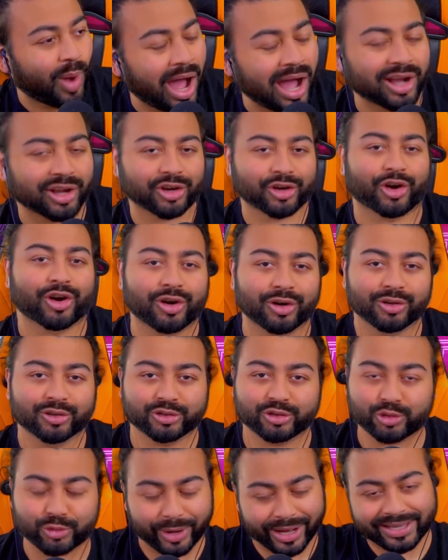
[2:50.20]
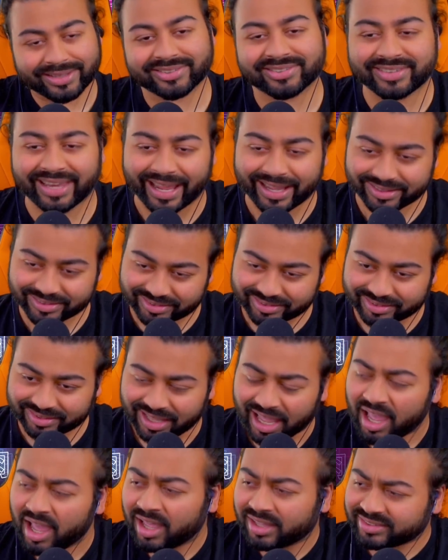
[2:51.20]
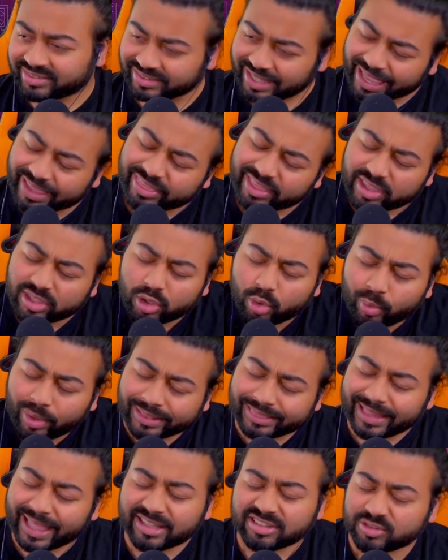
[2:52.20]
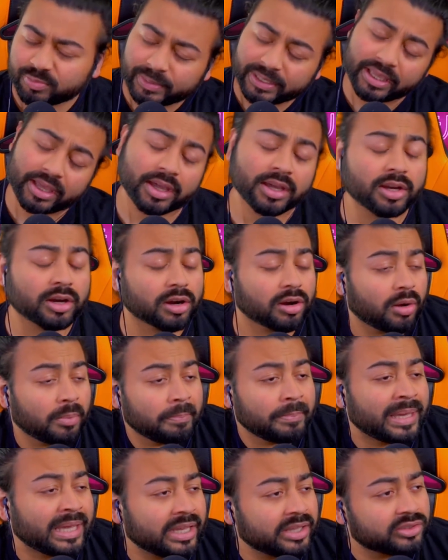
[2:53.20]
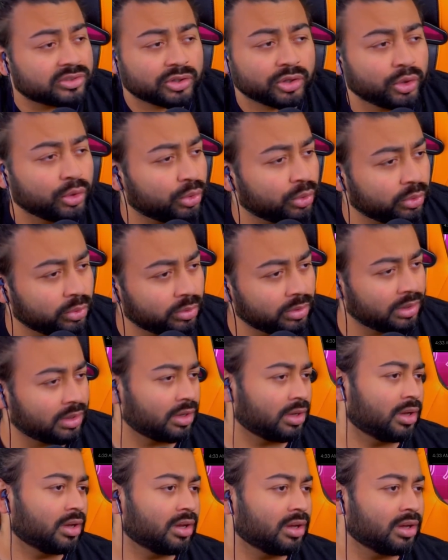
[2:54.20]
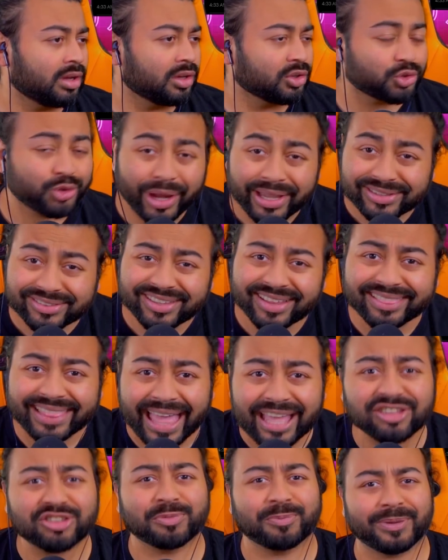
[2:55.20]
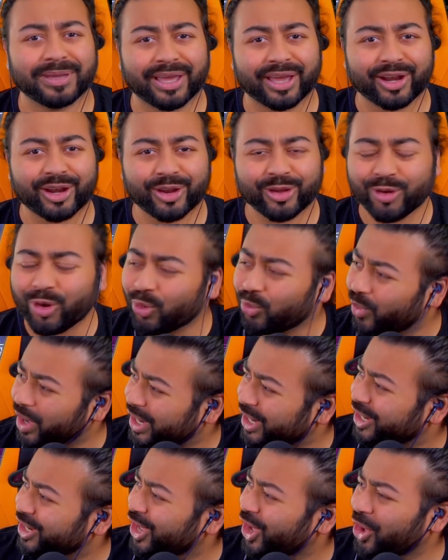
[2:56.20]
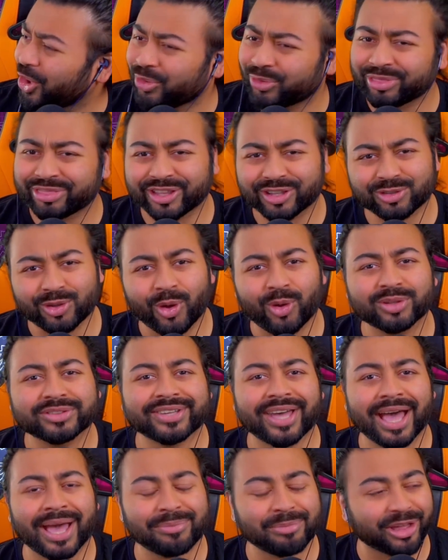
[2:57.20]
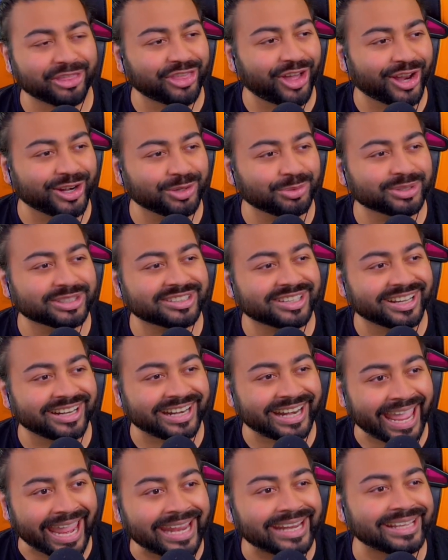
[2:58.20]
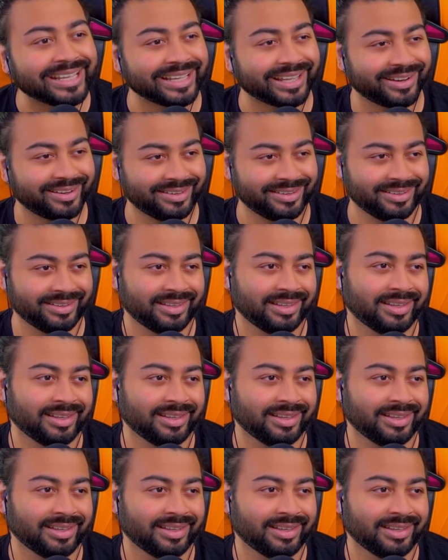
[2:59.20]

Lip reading: Want Girls, Drake states, "Say that you a lesbian, girl, me too." Drake's a lesbian. Who would have known? This whole time, I thought he was Canadian.